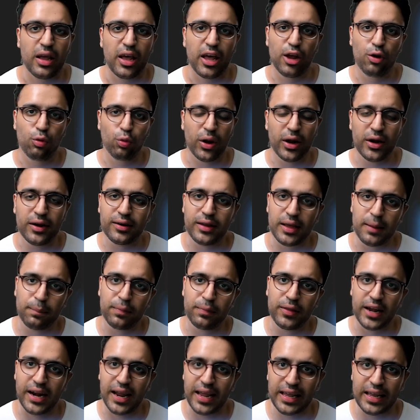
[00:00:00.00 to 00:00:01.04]
And one tip
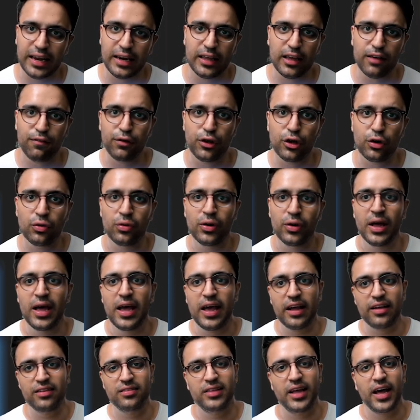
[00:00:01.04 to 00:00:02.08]
that I can give you
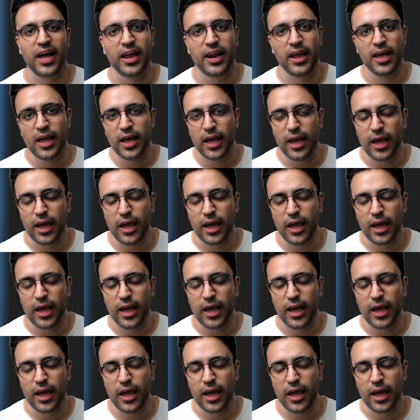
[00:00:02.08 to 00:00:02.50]
is that